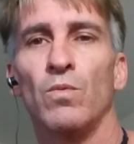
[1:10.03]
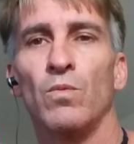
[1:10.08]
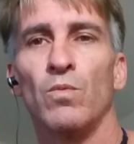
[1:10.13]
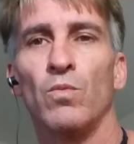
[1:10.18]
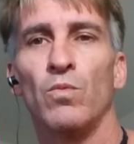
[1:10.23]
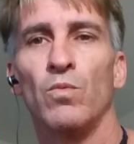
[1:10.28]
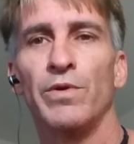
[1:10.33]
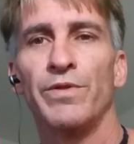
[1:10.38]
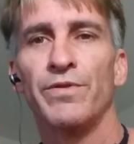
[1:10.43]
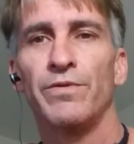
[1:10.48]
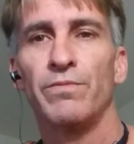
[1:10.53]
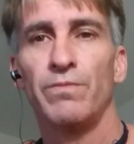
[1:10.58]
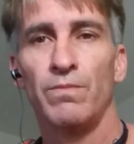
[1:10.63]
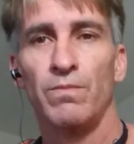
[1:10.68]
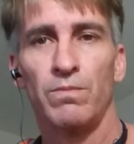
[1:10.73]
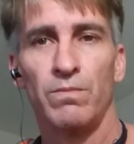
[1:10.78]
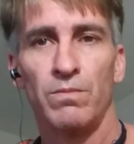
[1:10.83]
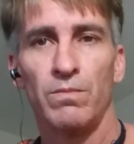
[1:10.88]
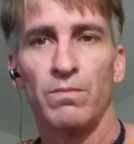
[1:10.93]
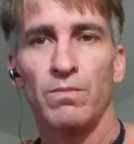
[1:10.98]
With
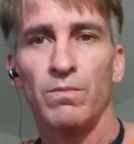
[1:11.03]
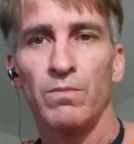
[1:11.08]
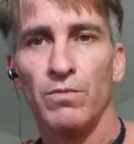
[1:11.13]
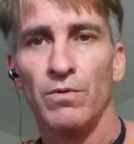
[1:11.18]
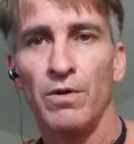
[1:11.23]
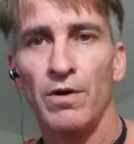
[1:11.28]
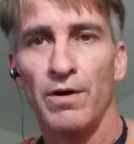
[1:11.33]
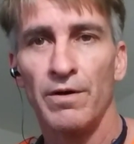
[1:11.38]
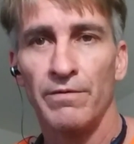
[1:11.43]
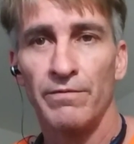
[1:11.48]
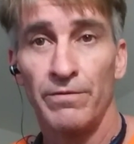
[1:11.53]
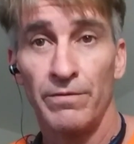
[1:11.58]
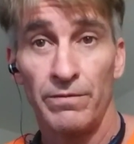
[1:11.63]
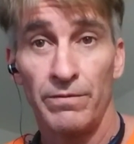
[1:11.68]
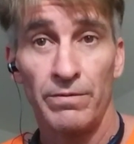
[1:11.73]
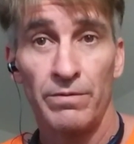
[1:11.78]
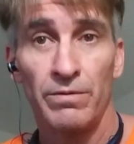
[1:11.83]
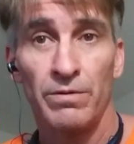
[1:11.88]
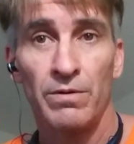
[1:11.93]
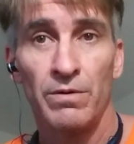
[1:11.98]
love,
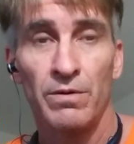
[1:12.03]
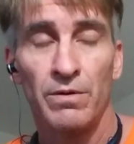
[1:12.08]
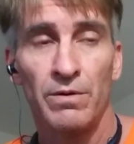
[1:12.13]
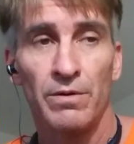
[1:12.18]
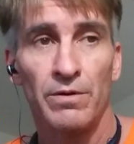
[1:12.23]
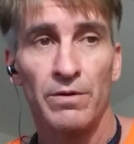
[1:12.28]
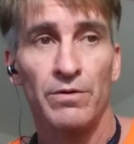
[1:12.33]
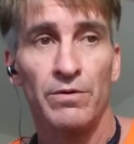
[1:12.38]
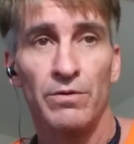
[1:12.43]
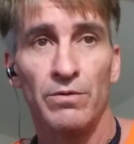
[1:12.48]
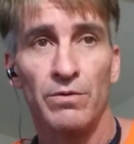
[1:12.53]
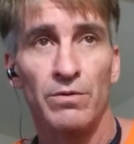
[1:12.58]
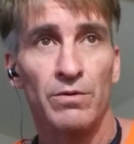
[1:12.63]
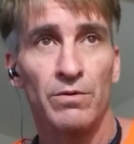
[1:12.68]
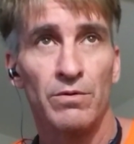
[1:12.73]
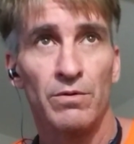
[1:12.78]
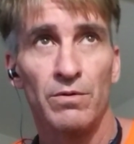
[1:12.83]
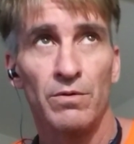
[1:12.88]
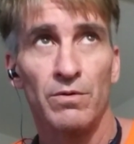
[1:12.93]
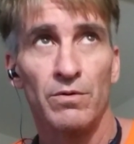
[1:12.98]
you
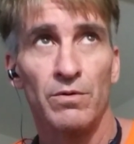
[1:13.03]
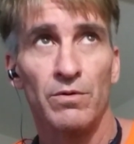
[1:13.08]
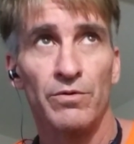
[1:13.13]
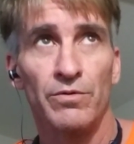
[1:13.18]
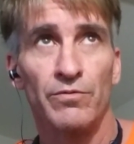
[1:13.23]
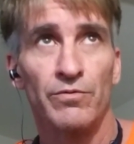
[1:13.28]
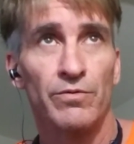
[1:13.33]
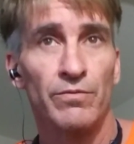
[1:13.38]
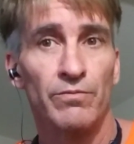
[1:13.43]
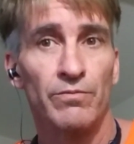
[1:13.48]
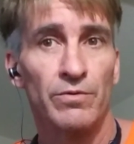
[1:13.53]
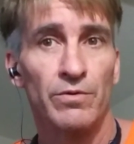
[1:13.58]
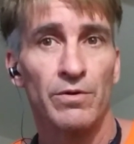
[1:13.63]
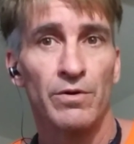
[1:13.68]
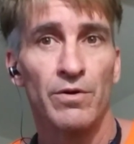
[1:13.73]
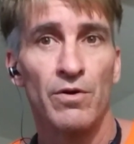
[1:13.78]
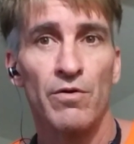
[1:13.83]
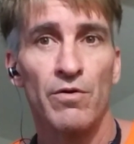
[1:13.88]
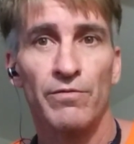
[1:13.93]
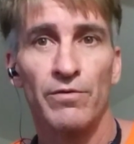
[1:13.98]
you look
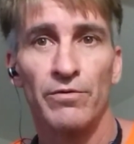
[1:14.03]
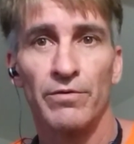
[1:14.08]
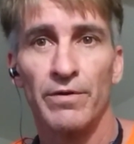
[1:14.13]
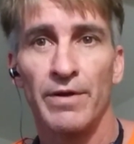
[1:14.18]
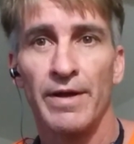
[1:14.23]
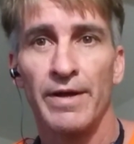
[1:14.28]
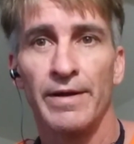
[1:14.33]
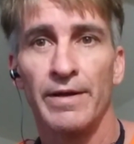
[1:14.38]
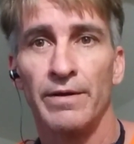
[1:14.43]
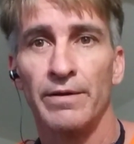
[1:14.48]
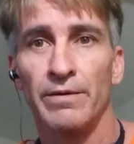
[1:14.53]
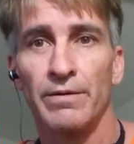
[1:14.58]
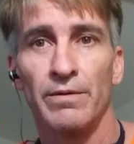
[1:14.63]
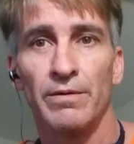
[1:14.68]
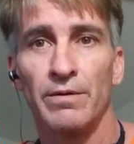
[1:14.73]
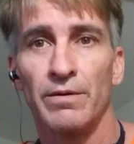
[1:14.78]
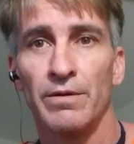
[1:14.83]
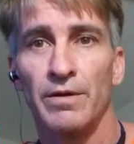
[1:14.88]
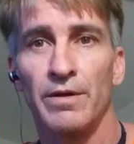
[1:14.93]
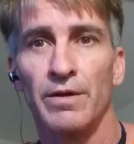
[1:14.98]
over any
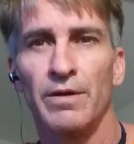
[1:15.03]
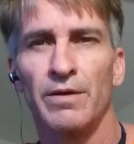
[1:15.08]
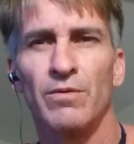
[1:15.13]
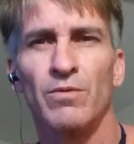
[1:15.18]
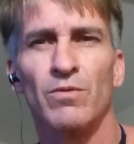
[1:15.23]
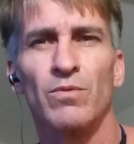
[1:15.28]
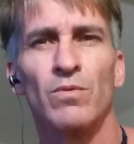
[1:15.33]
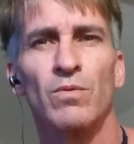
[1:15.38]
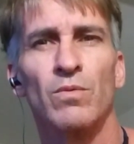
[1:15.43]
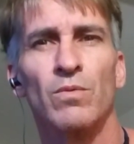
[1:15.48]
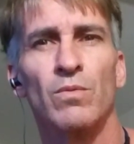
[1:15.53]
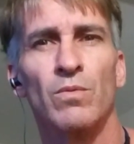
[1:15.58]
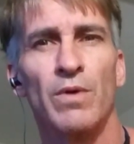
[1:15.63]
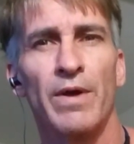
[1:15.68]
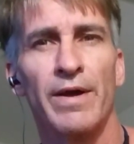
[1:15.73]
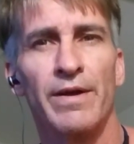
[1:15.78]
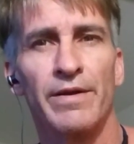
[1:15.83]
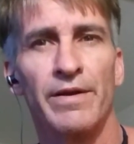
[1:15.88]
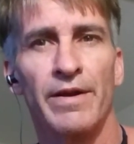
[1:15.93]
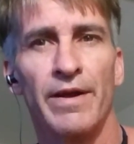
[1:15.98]

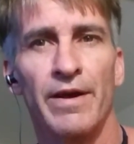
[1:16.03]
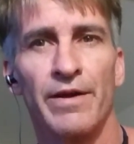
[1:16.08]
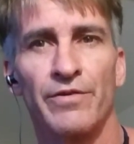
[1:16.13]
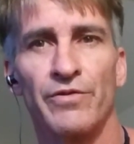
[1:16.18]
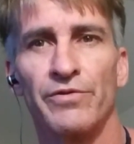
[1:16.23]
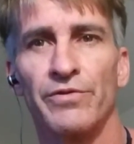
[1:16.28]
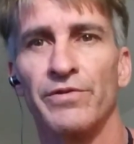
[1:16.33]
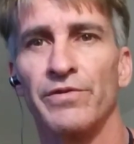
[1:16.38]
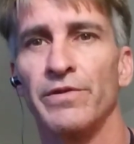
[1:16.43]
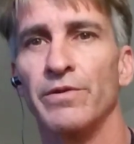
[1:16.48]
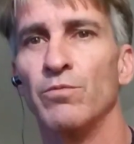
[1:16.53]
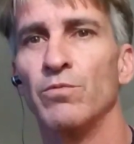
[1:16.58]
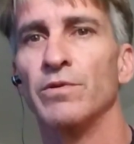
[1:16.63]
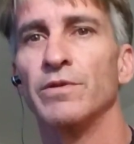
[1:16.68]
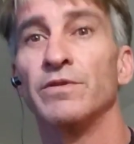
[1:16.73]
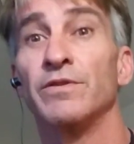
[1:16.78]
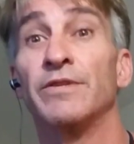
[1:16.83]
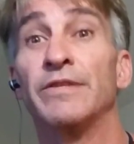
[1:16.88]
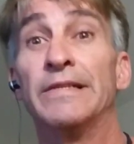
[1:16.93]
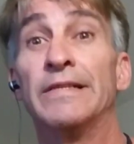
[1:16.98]
inaccuracy, what
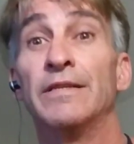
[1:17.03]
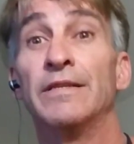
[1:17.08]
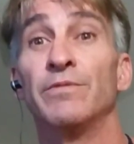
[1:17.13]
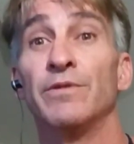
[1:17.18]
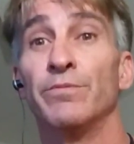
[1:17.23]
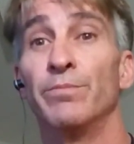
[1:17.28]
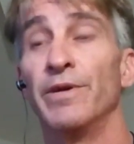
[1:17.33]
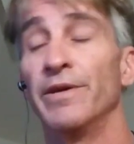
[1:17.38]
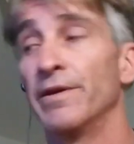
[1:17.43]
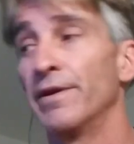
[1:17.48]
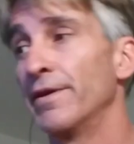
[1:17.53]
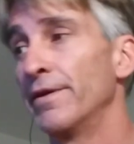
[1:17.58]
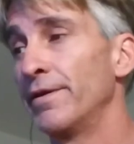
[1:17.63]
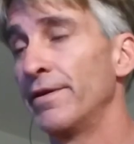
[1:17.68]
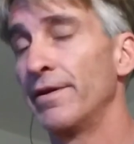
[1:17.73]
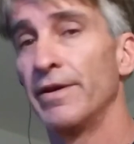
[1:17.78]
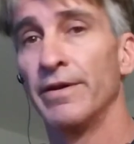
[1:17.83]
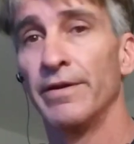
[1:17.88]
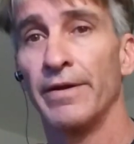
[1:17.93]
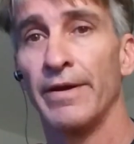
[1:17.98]
seems to be an
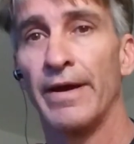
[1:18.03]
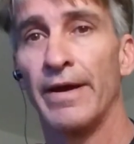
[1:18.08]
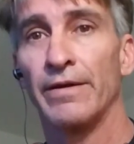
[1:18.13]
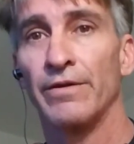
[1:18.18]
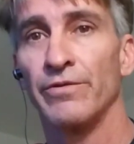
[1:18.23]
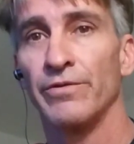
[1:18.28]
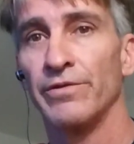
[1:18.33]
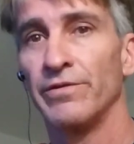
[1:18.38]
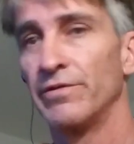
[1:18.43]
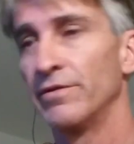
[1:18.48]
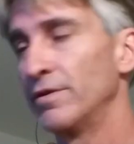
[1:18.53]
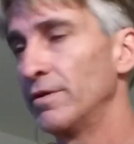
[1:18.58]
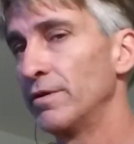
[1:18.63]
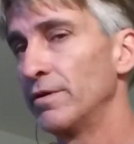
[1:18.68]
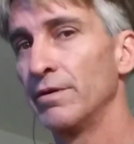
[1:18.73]
inaccuracy.